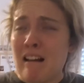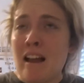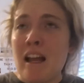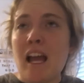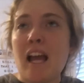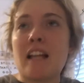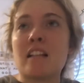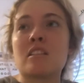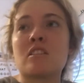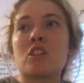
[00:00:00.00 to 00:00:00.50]

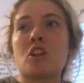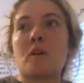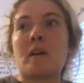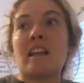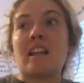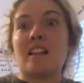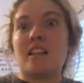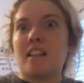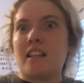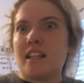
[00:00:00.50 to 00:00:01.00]
And so
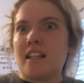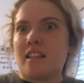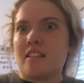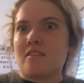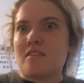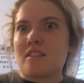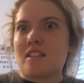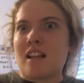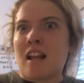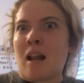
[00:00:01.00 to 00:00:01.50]
he
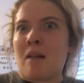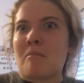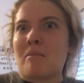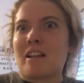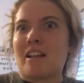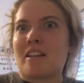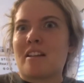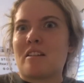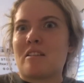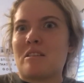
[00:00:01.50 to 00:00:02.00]
leaves, and I'm
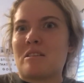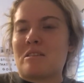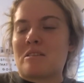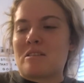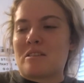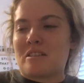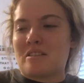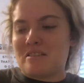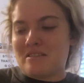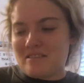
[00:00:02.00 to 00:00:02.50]
like, oh
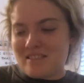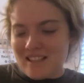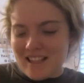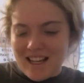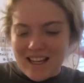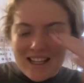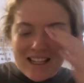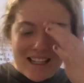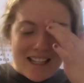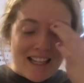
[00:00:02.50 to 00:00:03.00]
shoot,
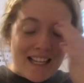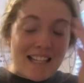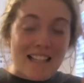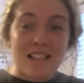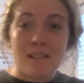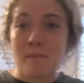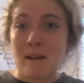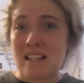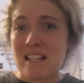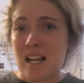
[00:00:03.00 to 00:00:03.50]
it's
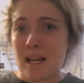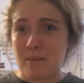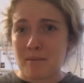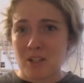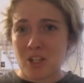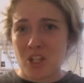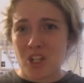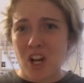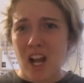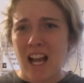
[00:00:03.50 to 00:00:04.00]
my time to
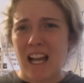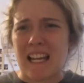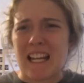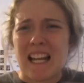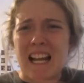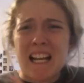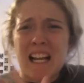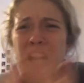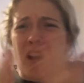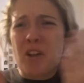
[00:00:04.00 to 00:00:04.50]
shine.
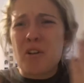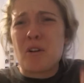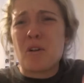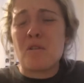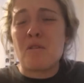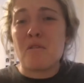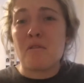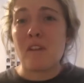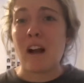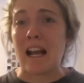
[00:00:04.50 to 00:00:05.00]
I gotta go
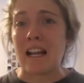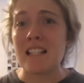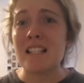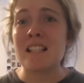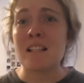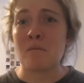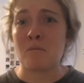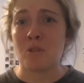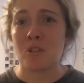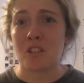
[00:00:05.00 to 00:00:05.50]
find
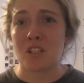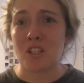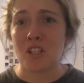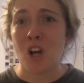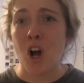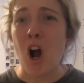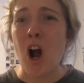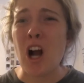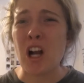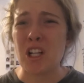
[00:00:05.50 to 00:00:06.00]
someone to
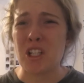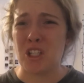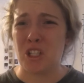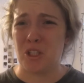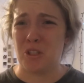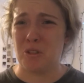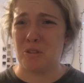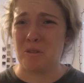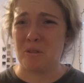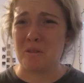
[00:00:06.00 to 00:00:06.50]
talk to,
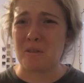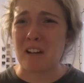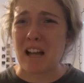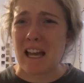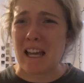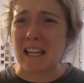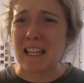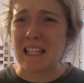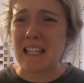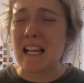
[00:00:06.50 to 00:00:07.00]

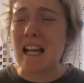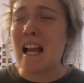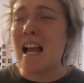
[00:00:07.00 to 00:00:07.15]
right?